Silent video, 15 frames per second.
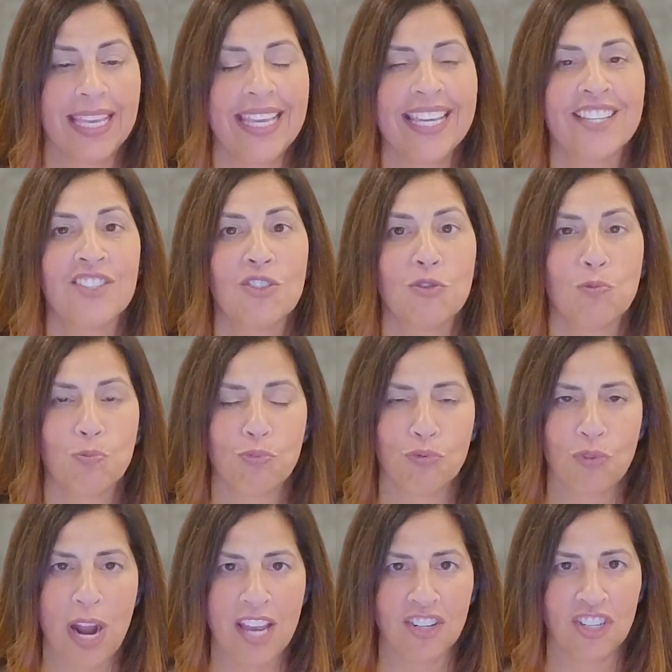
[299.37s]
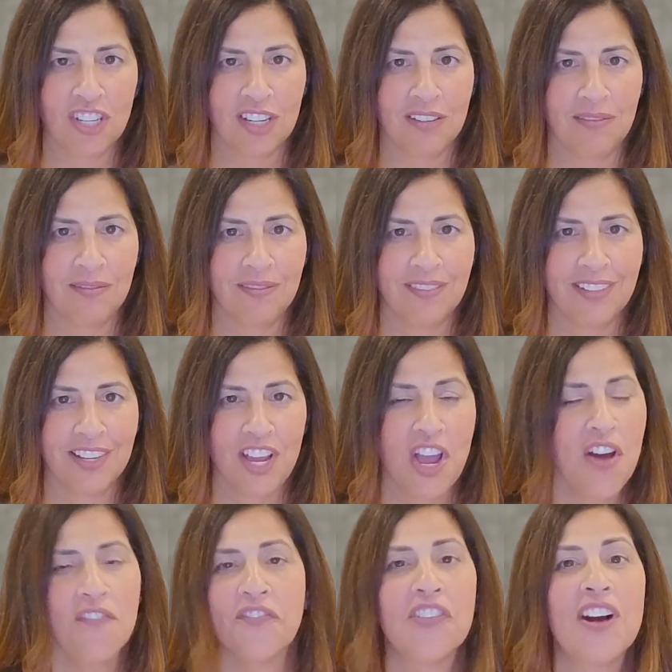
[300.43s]
expression
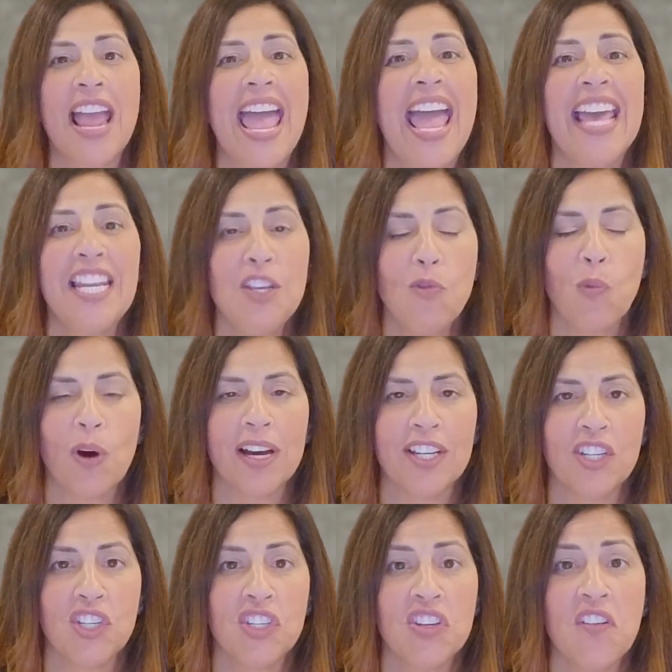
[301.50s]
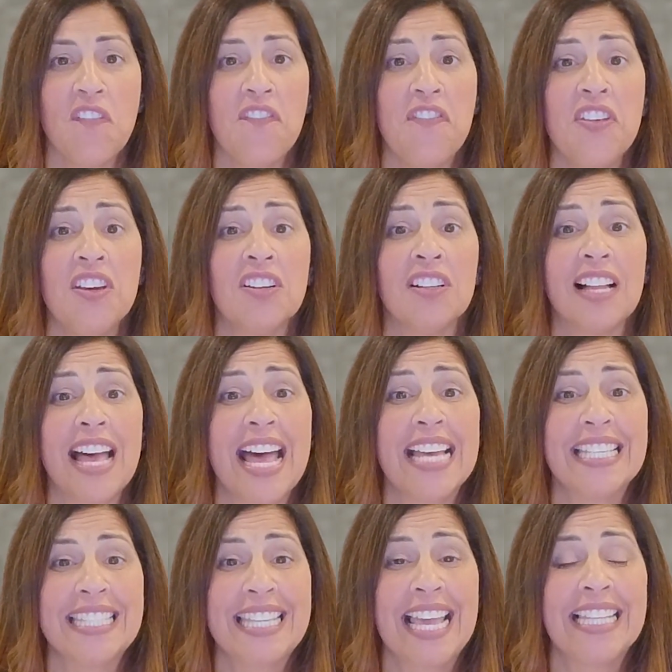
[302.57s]
for anyone to feel a
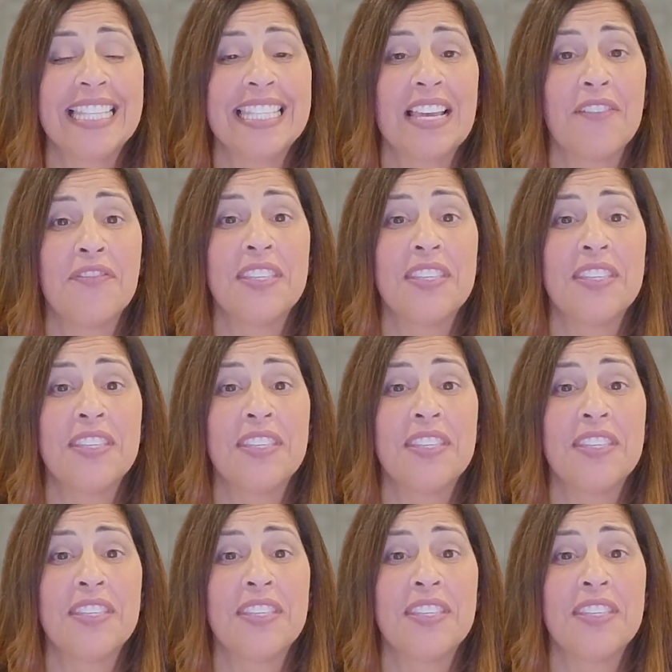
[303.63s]
sense of